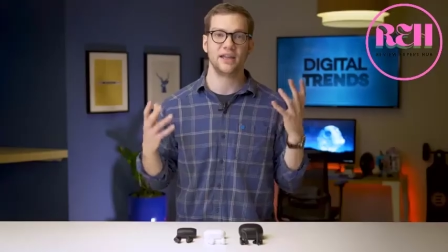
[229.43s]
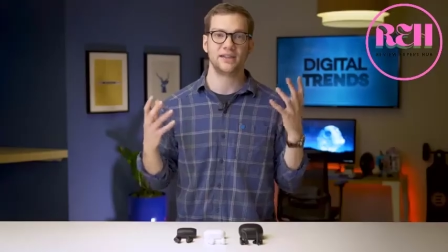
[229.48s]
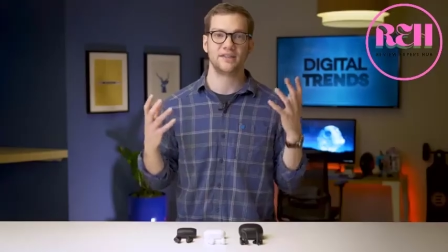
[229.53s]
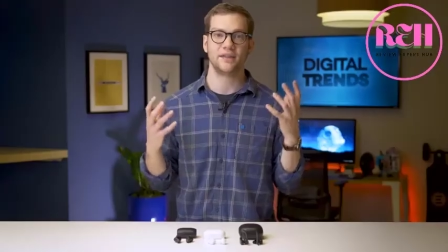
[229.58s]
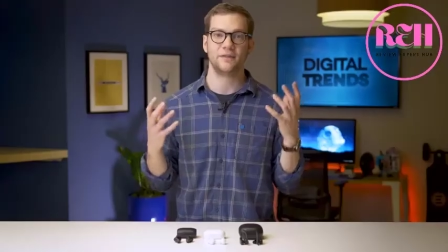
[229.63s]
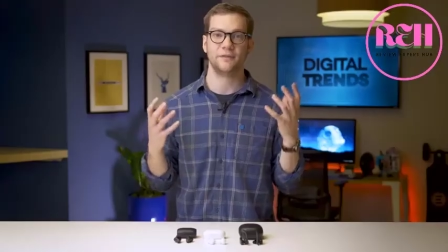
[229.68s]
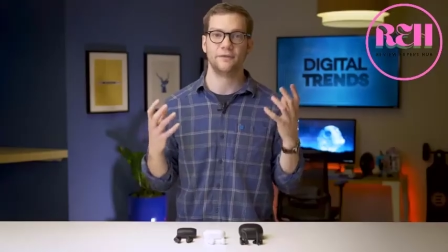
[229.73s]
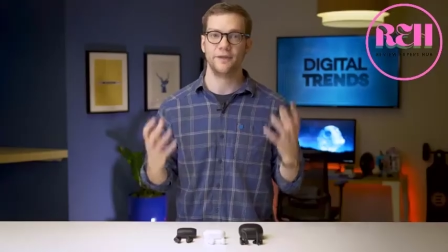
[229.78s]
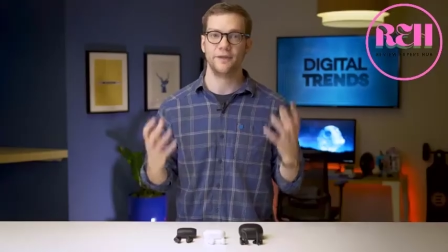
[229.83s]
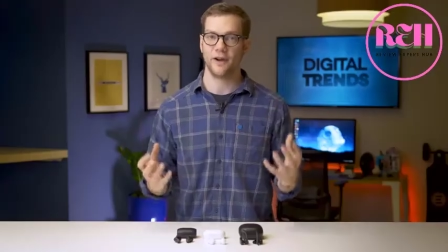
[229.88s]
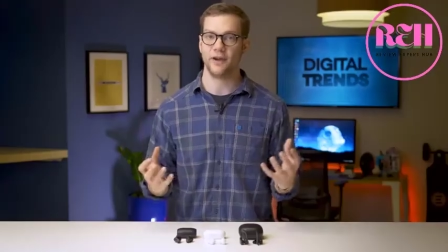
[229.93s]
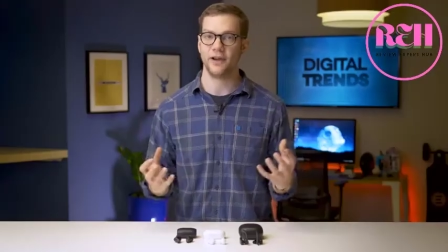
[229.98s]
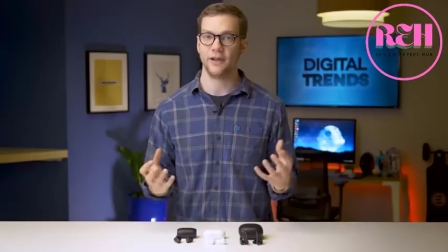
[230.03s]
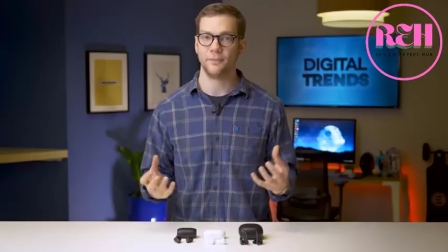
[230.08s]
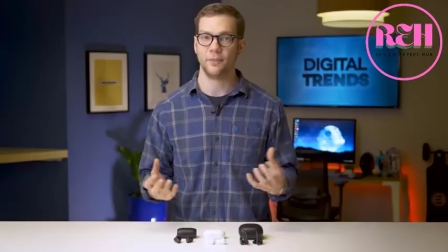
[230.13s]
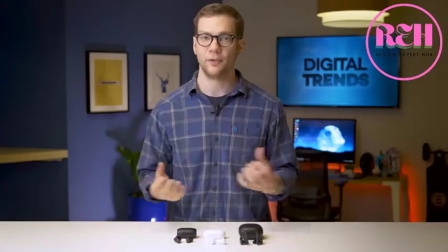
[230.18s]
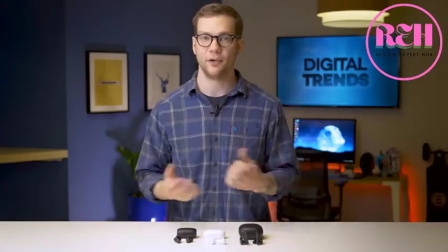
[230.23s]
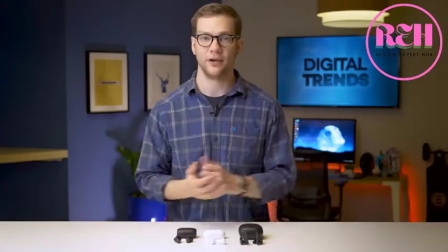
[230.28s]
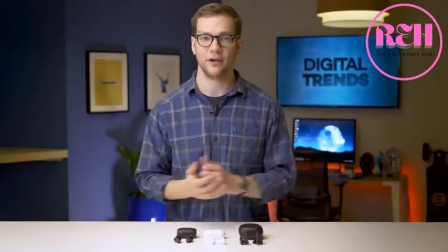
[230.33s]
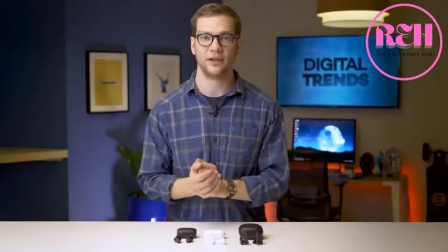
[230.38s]
it's very
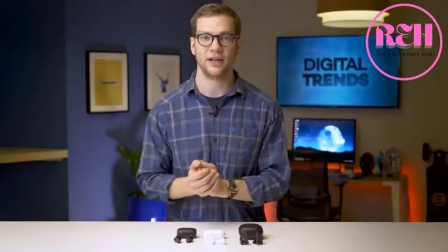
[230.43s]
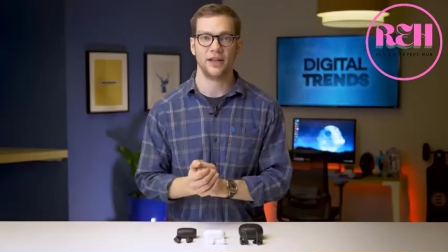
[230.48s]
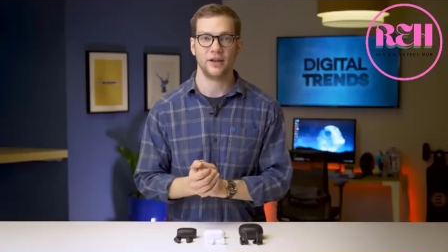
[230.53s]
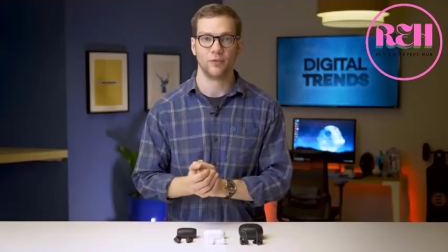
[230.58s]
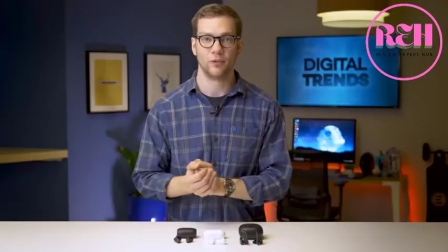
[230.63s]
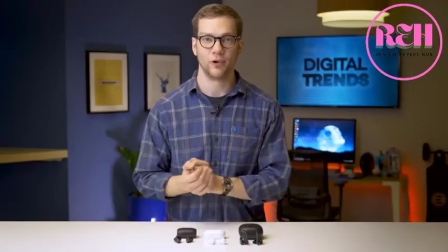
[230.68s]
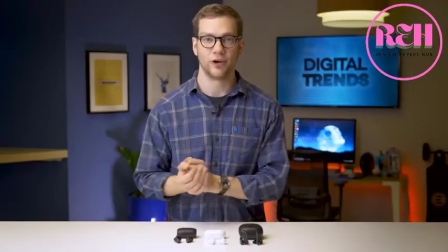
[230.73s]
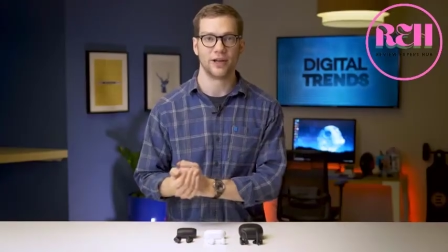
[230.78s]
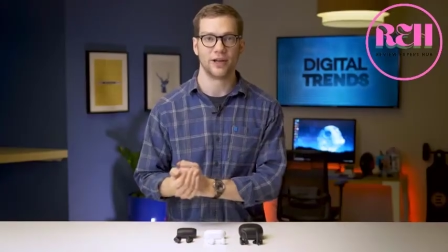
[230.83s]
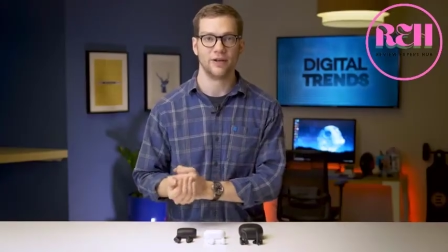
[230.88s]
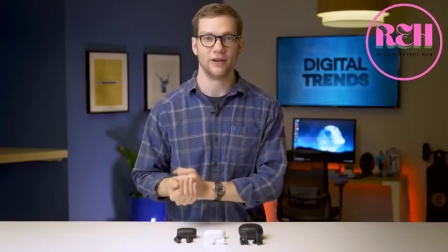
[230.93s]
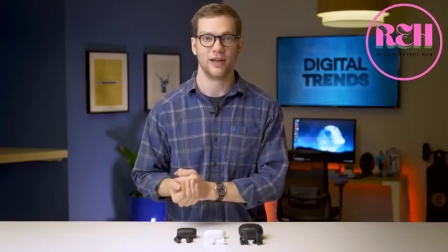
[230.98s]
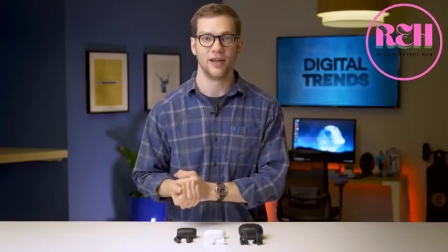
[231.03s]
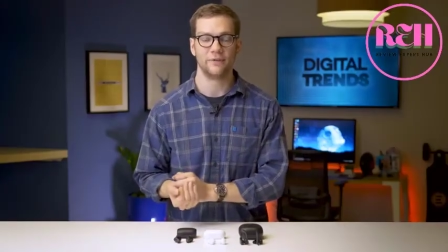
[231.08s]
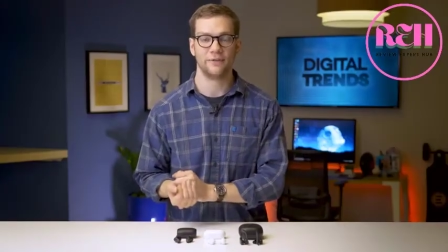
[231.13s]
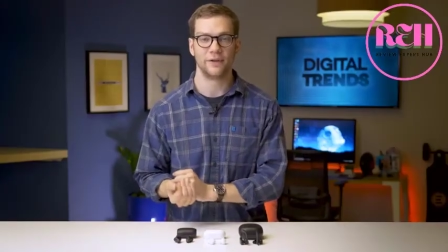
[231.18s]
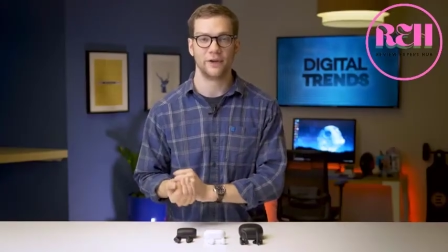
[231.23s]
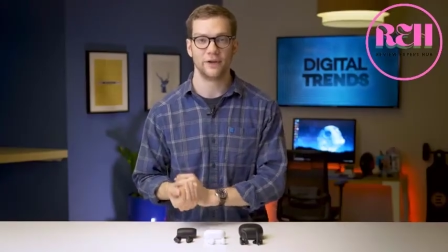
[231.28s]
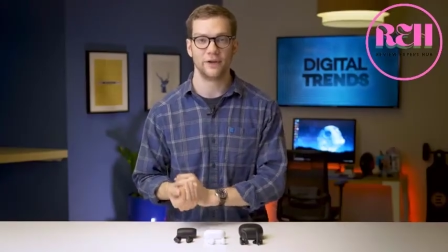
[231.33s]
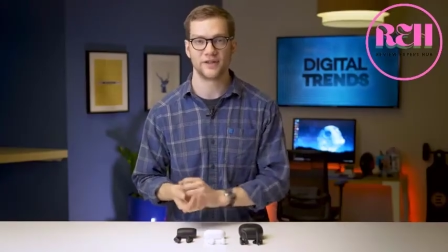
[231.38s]
important in workout
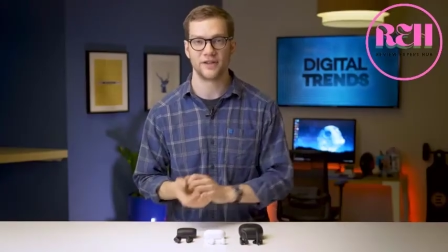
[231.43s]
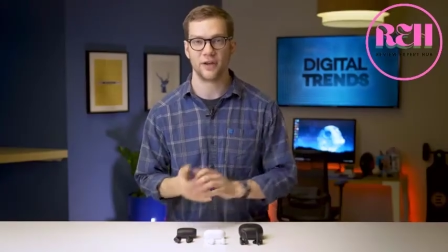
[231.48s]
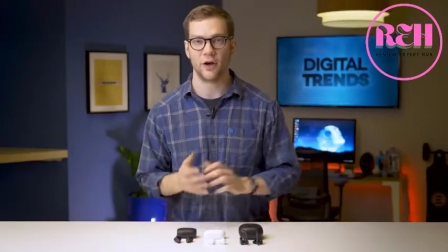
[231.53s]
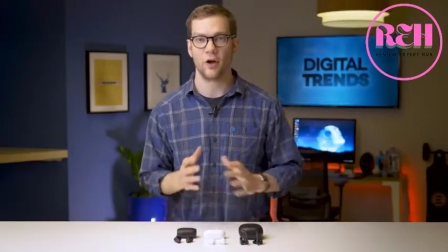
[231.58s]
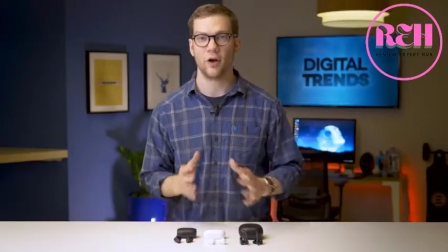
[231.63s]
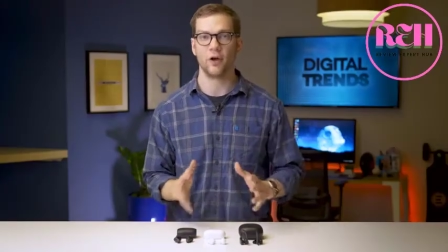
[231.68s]
headphones.